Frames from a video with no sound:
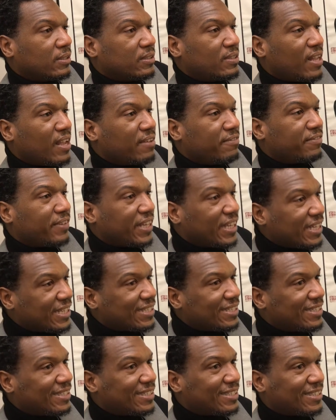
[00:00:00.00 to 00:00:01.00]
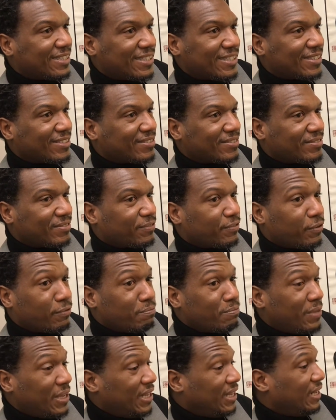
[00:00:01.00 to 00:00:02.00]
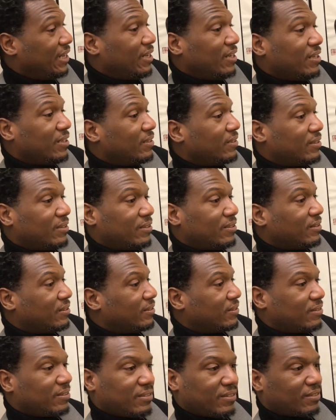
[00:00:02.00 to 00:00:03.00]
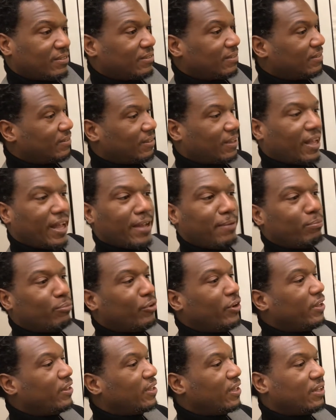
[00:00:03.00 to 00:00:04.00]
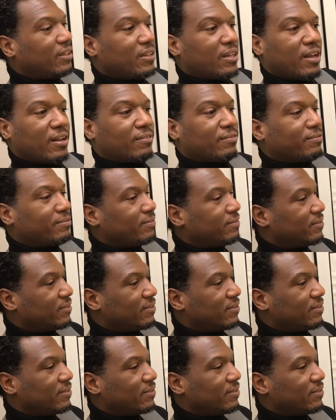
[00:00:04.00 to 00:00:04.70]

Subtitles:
love is, for me, I breathe in love.